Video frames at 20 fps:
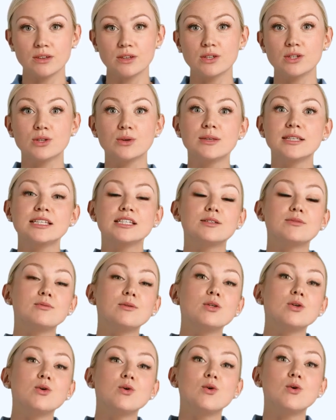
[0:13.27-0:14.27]
To
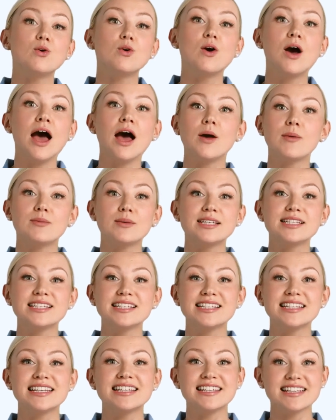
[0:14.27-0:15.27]
explore how
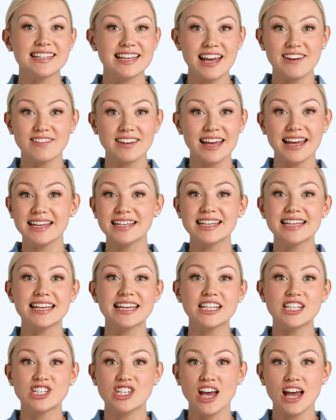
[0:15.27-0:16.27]
businesses are navigating
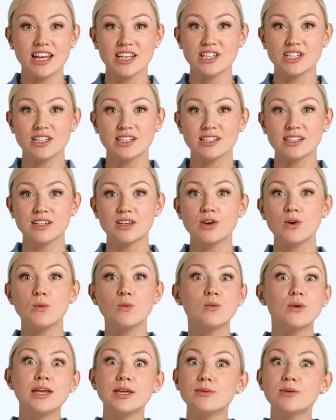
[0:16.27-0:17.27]
these challenges,
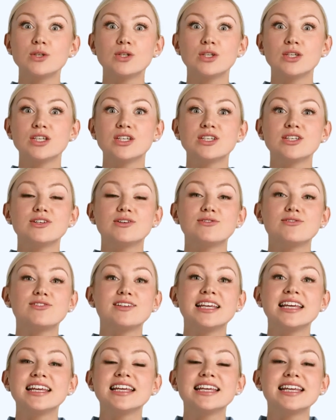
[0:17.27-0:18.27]
we will look at
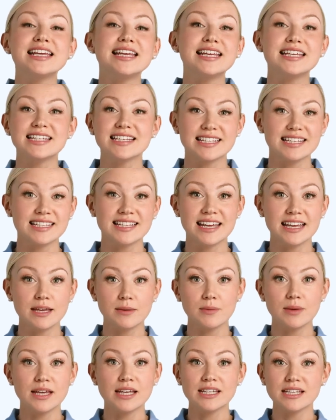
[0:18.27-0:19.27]
three key
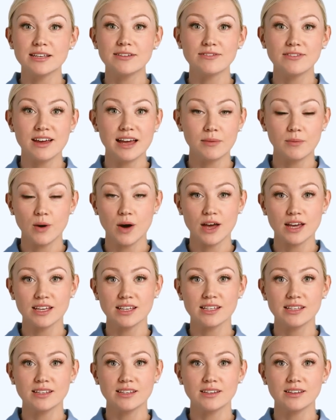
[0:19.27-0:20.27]
sustainability
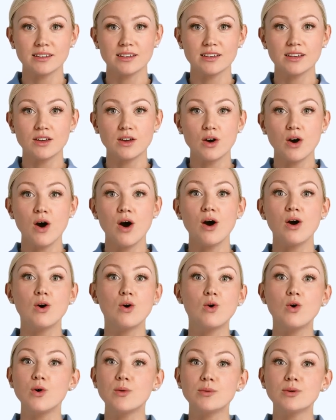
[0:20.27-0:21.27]
frameworks:
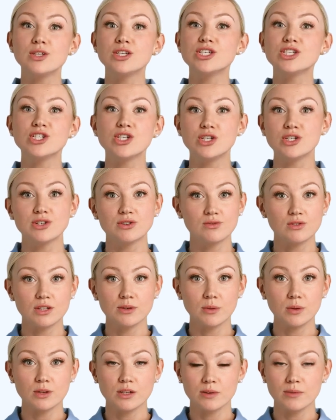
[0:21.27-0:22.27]
corporate social
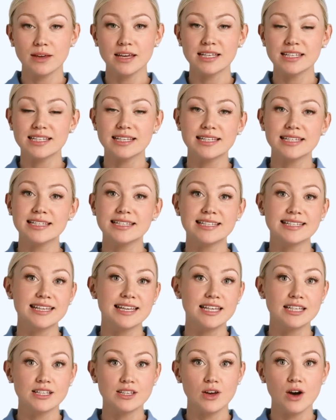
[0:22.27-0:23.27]
responsibility,
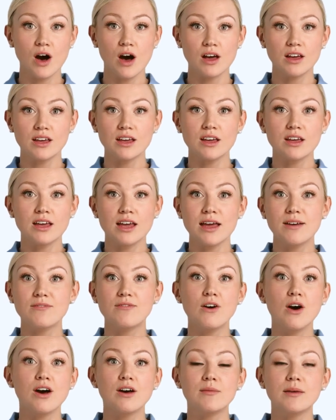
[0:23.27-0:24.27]
CSR,
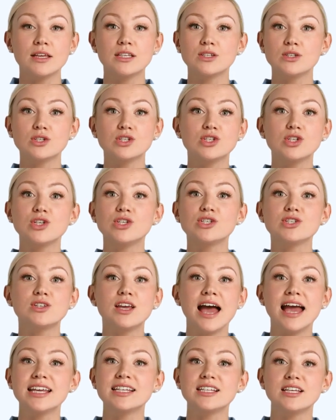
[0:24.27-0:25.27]
environmental, social
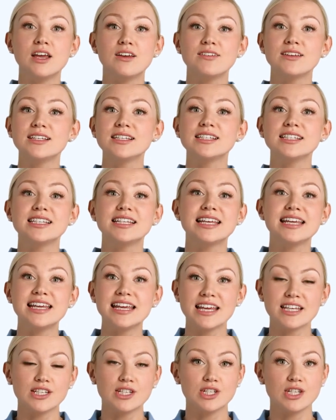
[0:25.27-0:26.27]
and governance,
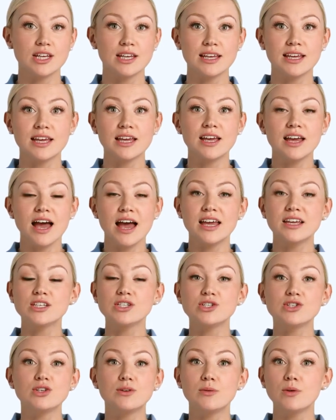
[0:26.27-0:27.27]
ESG, and the
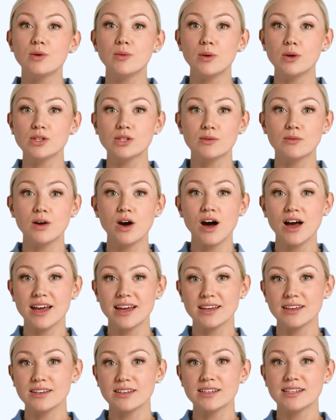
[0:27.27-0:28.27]
triple bottom
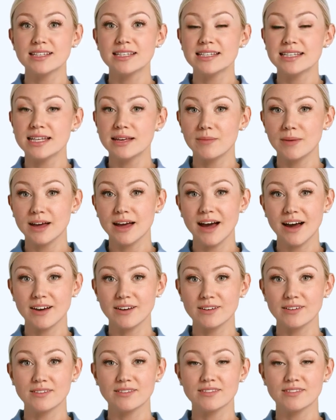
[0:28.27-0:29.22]
line, TBL.